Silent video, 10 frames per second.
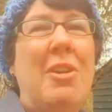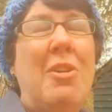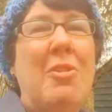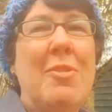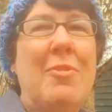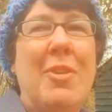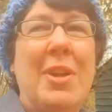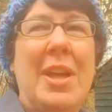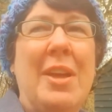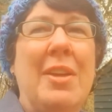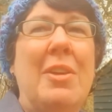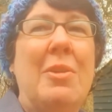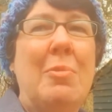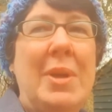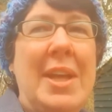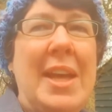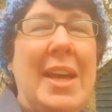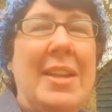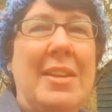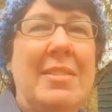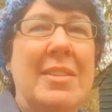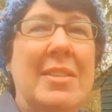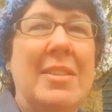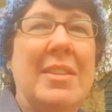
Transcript: horrifying weekend.